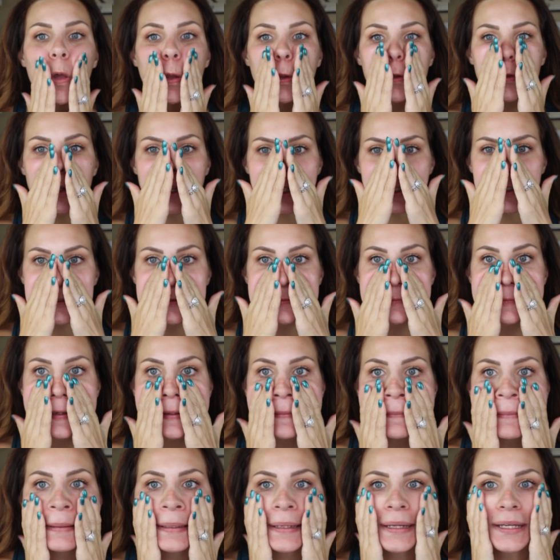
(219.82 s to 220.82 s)
So I just
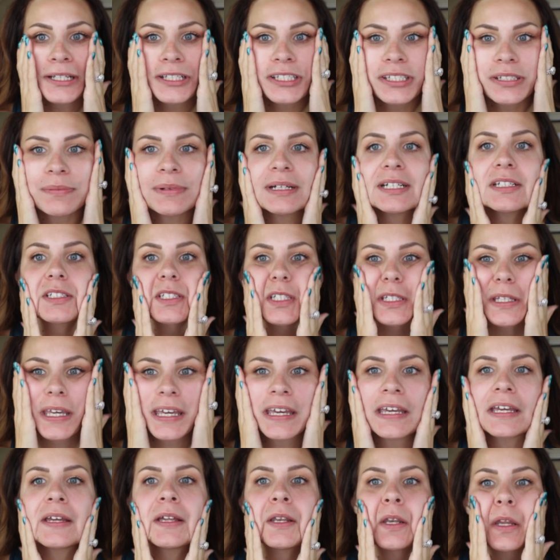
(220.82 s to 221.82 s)
rub it into my
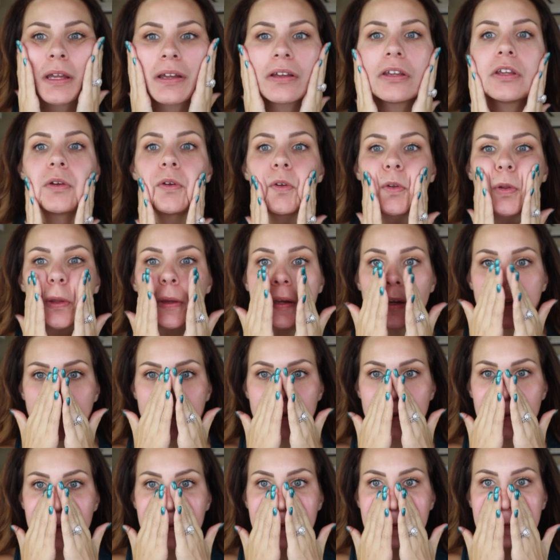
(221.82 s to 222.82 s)
skin using
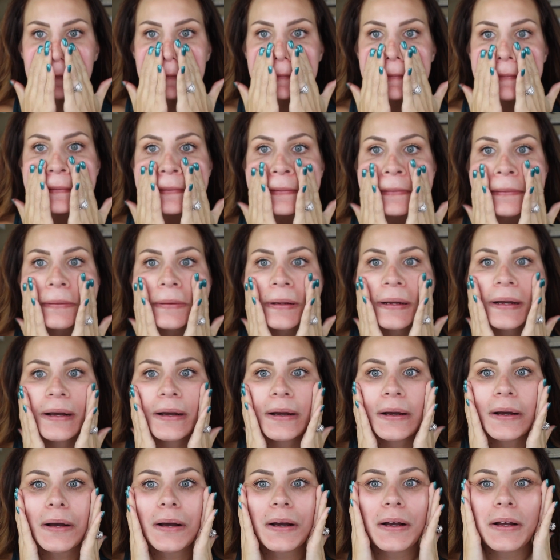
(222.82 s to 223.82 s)

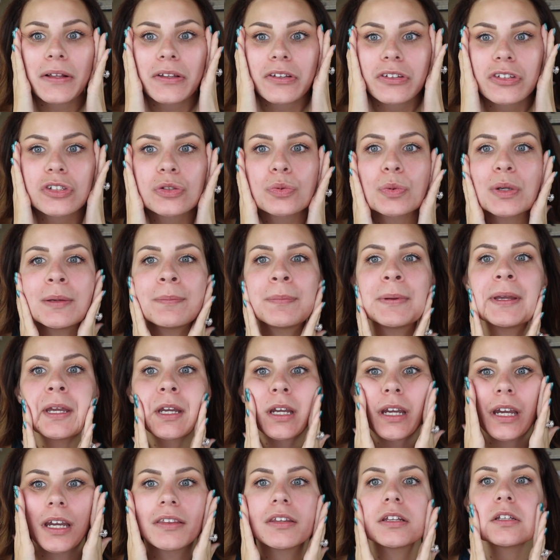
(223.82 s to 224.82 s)

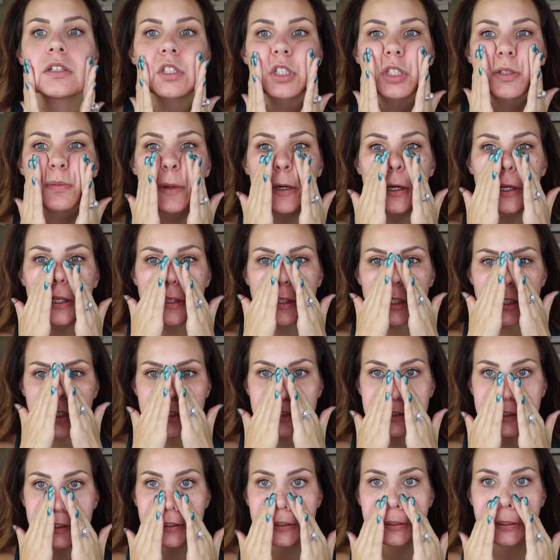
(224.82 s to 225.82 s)
sweeping and then small
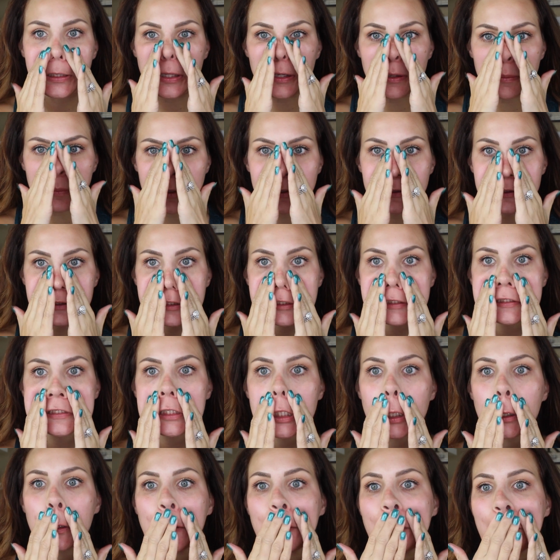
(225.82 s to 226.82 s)
circular motions
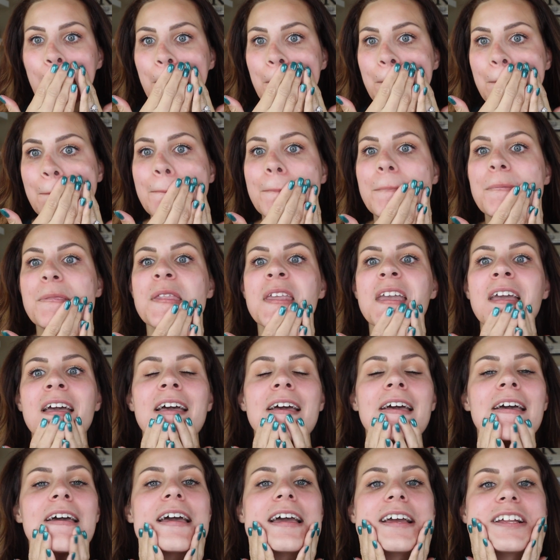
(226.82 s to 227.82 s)

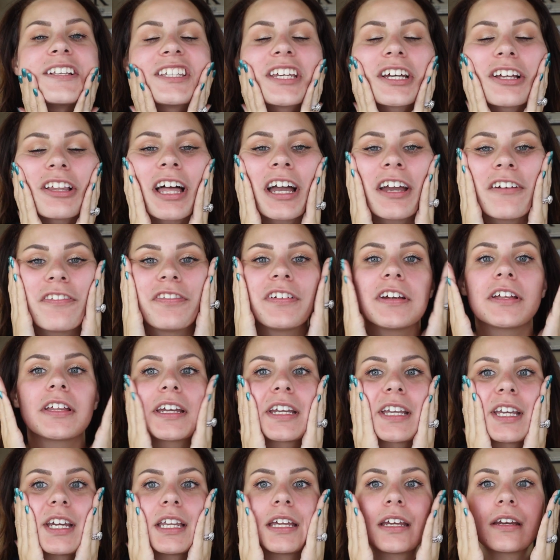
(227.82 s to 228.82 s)
until I feel
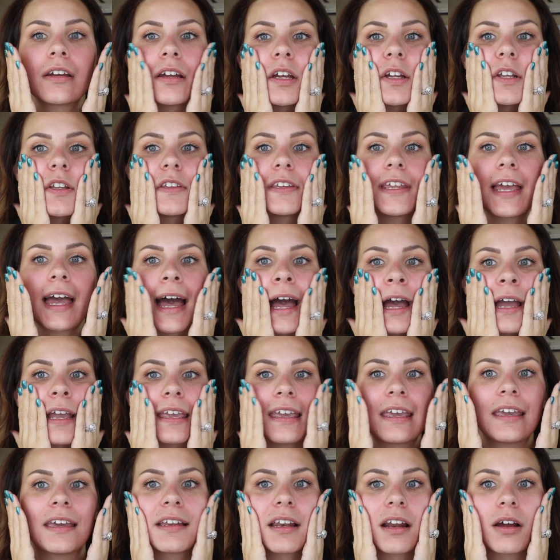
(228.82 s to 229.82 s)
it getting
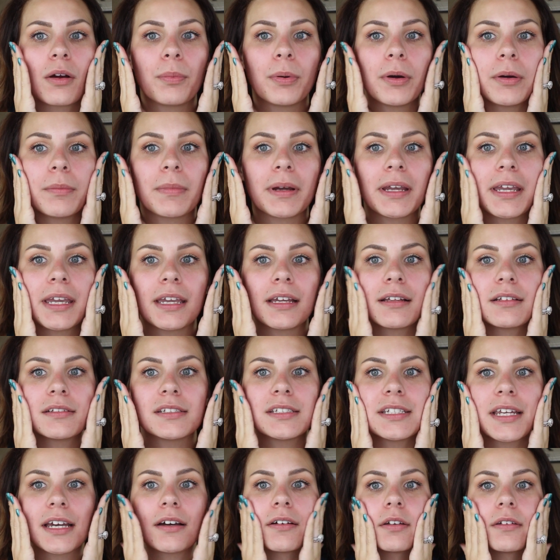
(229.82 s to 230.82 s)
tacky, and I'll put my
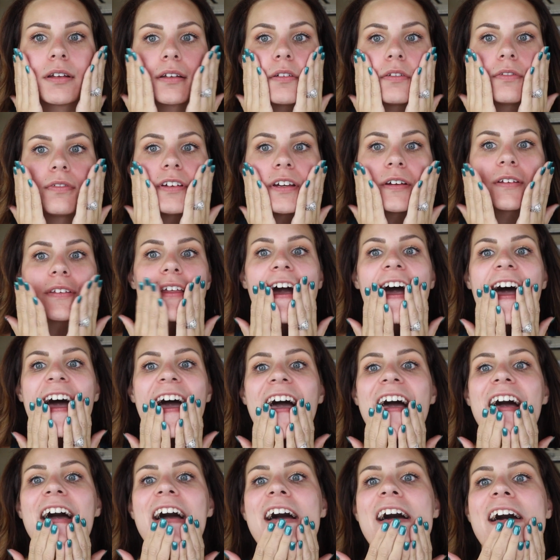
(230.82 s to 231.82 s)
hands down and feel
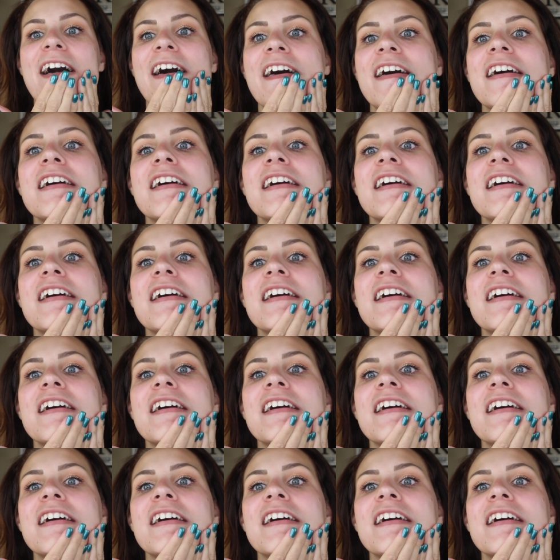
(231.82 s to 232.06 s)
that